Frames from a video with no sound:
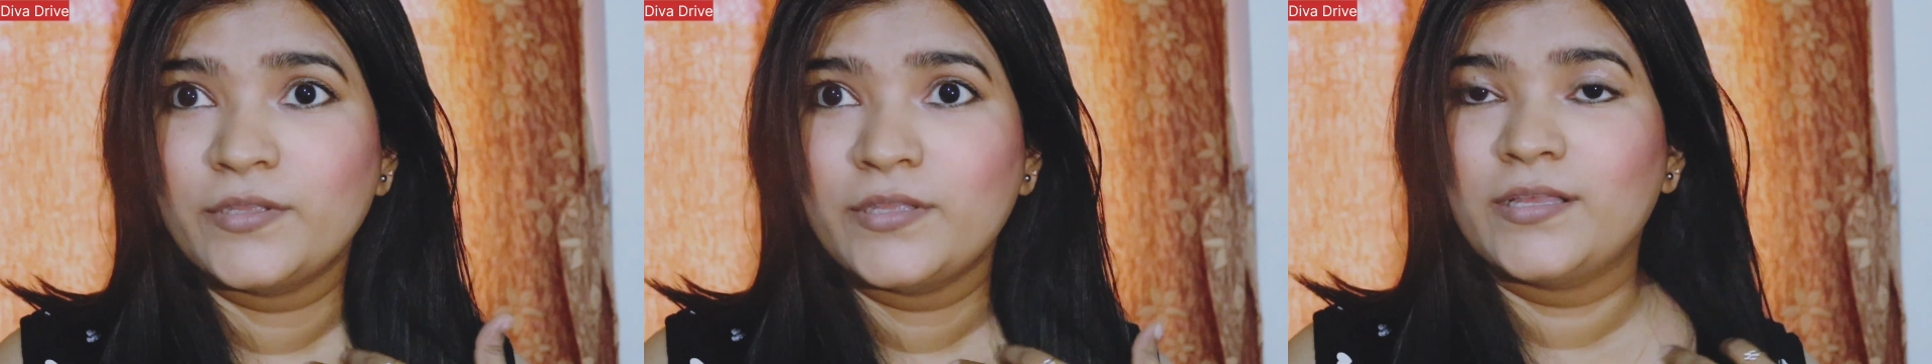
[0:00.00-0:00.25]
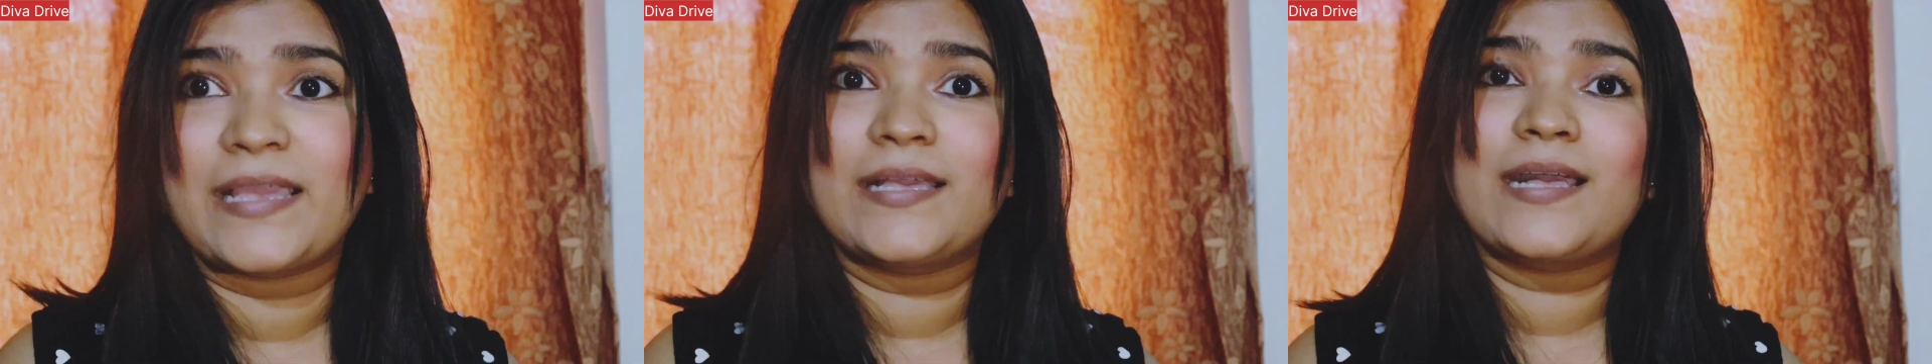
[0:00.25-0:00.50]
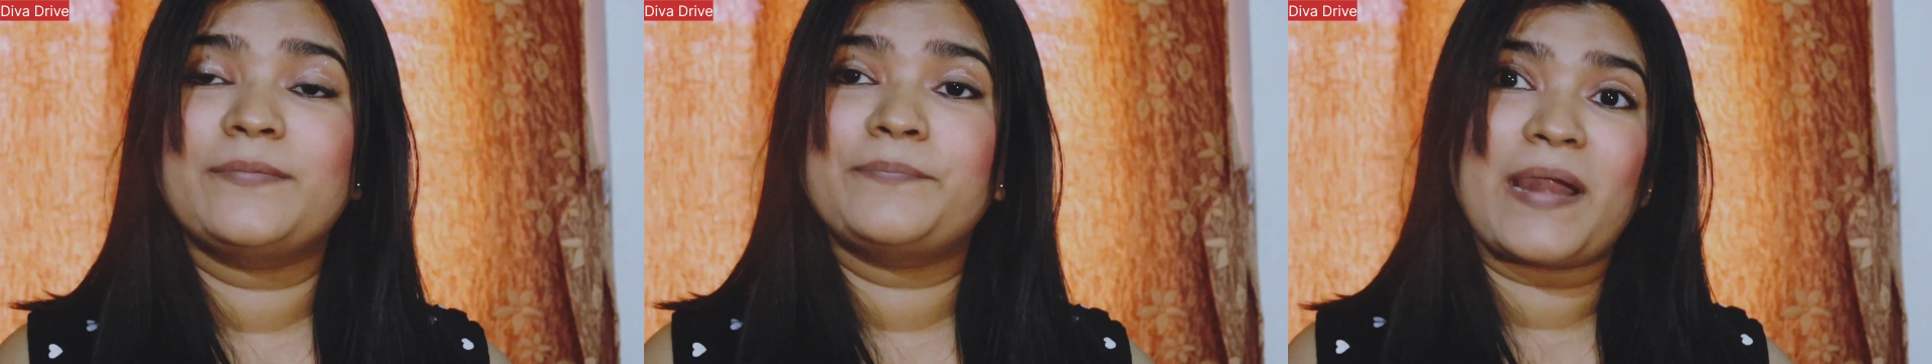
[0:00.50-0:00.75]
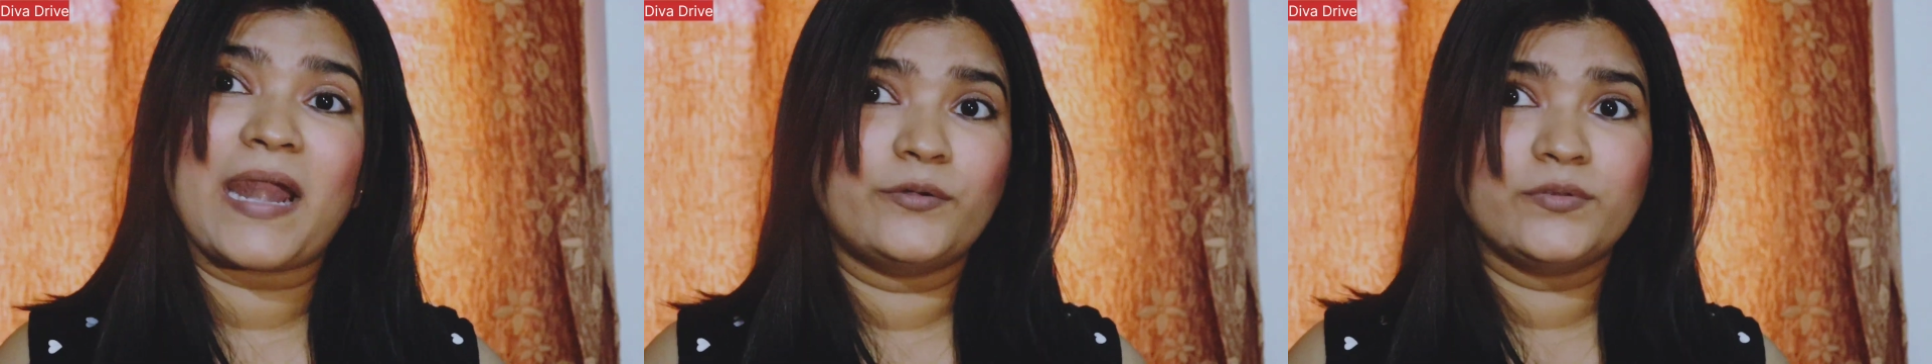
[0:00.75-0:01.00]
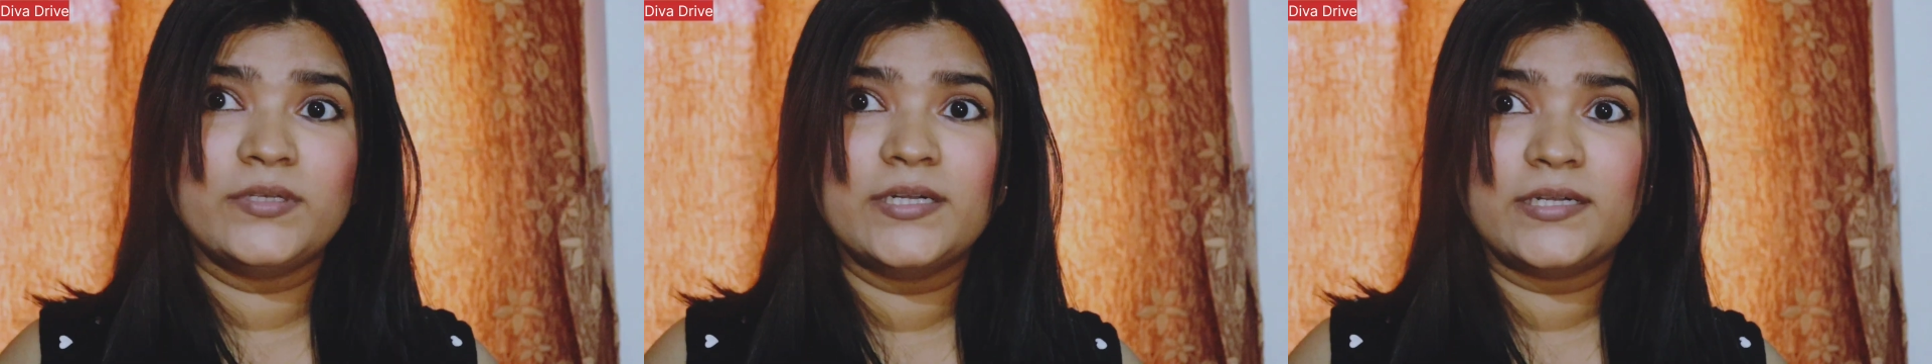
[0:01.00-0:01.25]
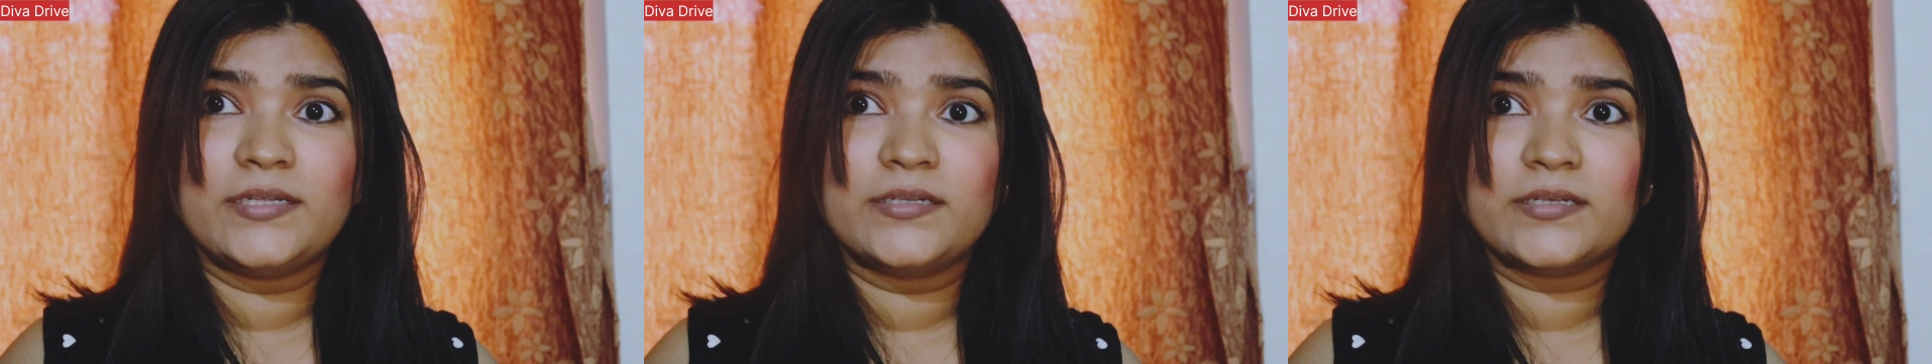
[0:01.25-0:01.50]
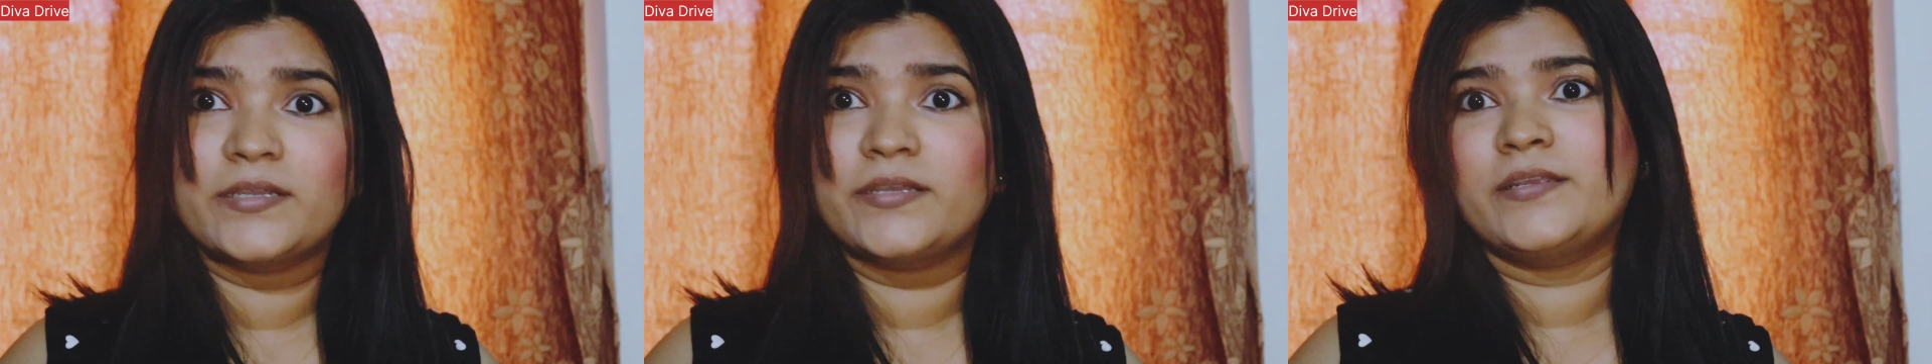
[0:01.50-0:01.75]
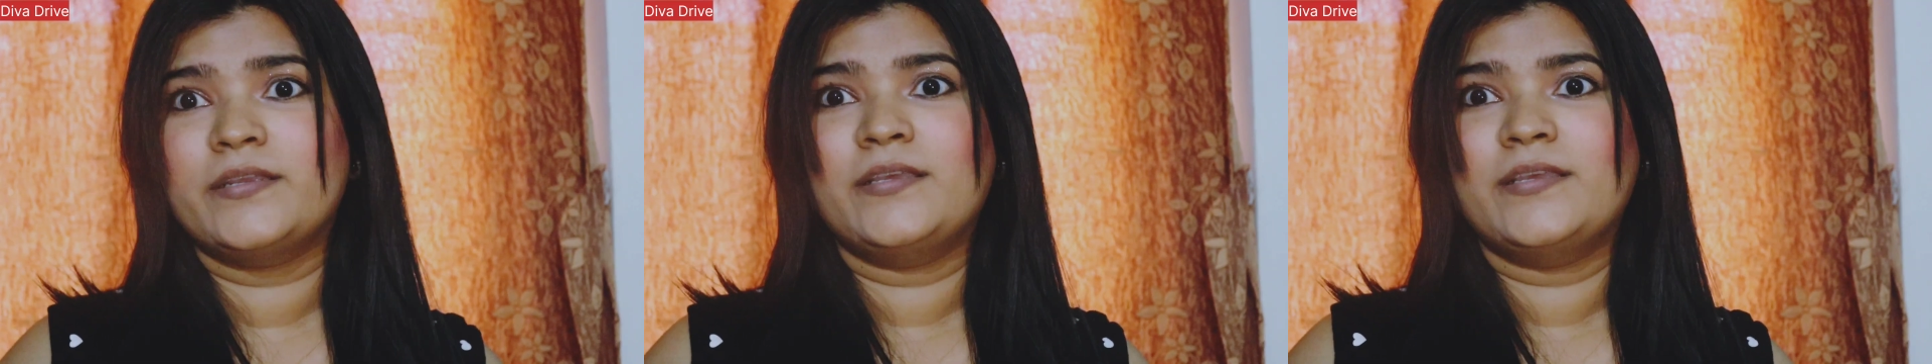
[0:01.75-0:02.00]
by Paru Garg.
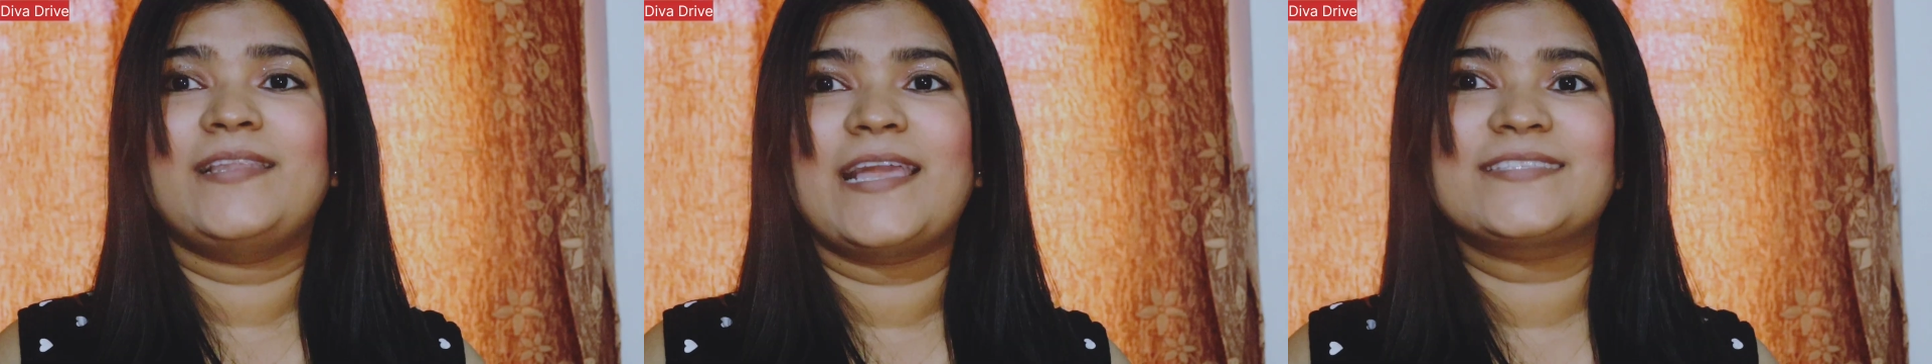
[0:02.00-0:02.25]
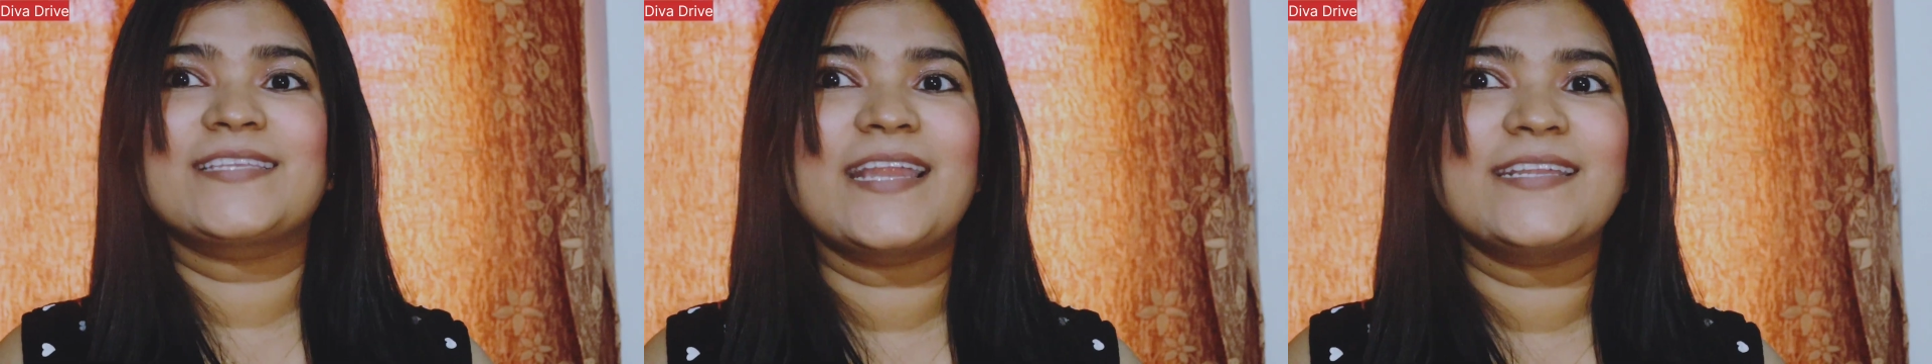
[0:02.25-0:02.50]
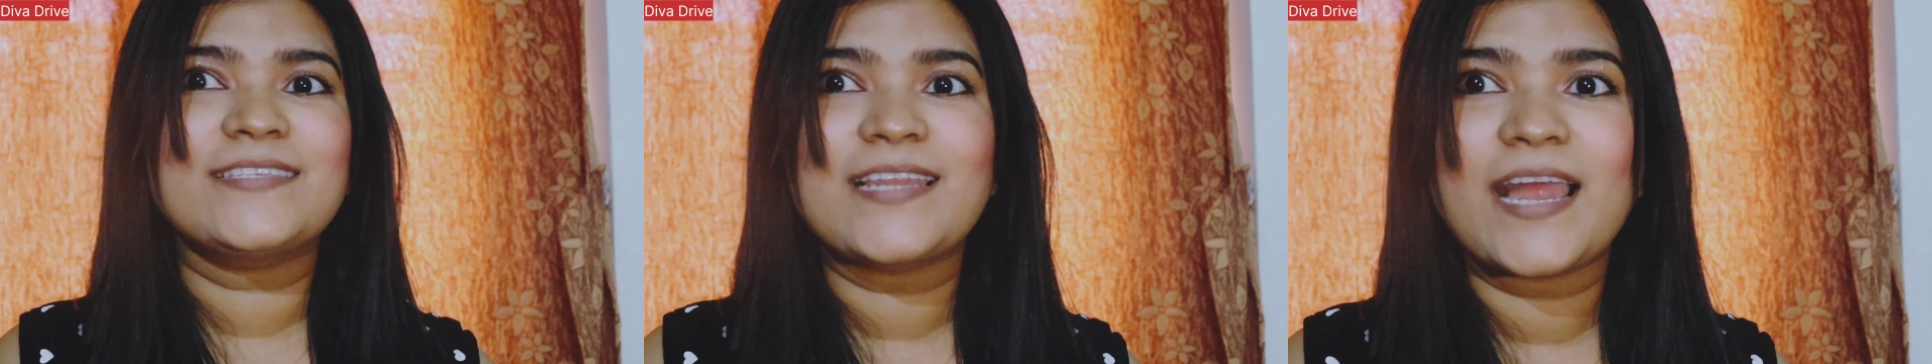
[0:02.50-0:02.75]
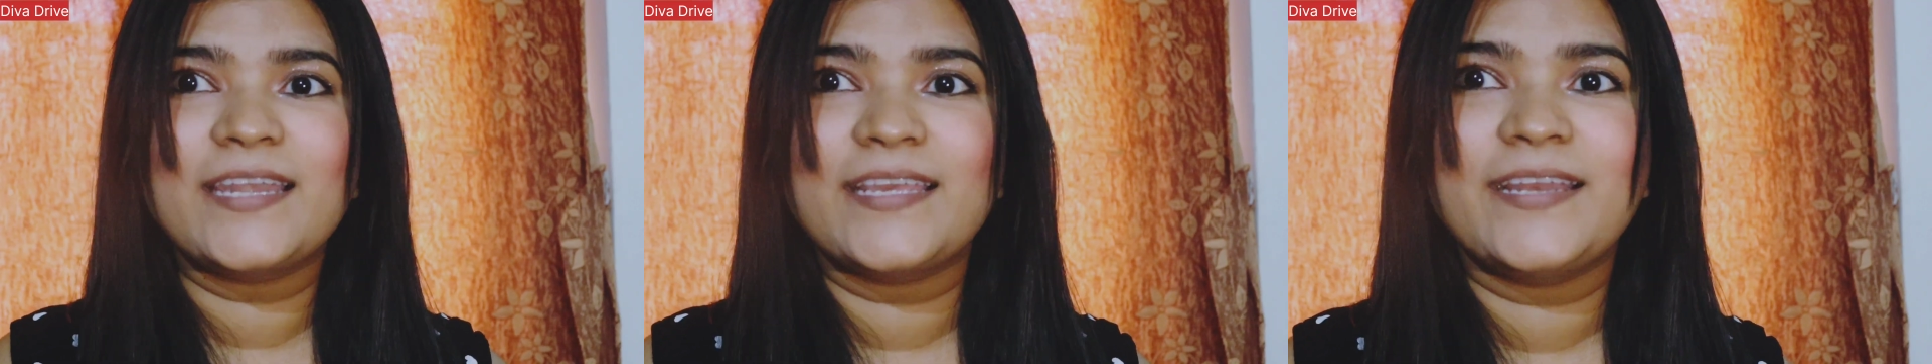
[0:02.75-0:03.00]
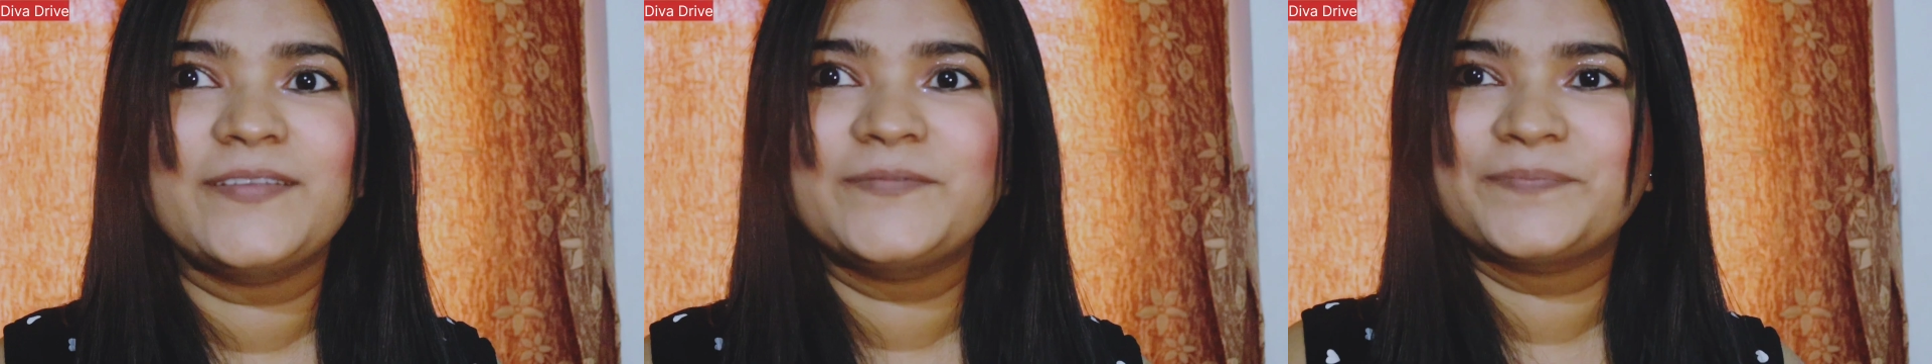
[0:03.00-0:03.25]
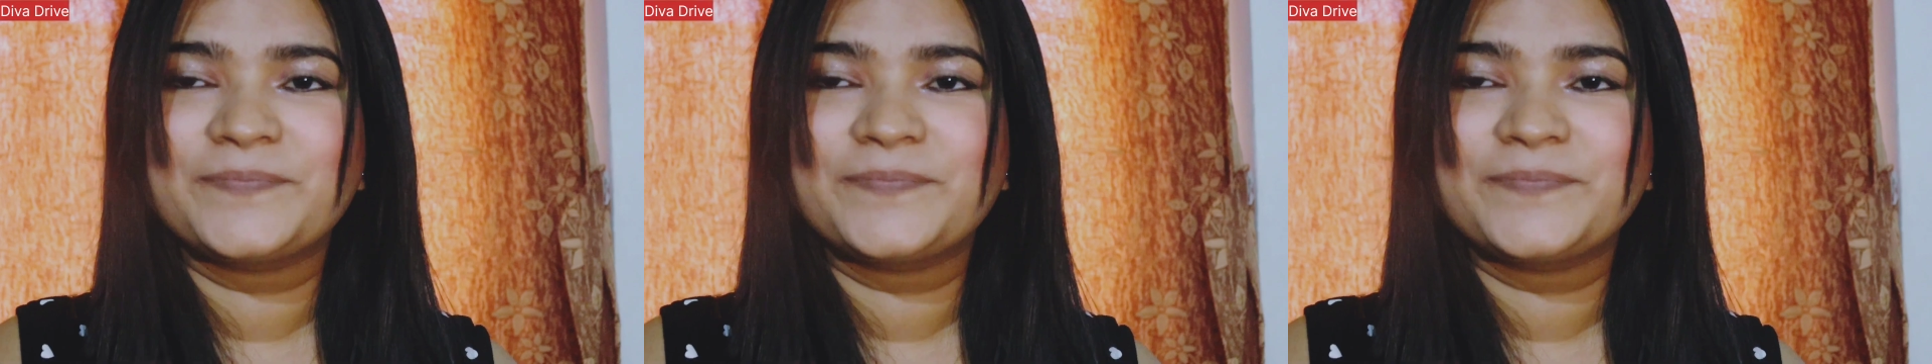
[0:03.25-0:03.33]
Let's get started.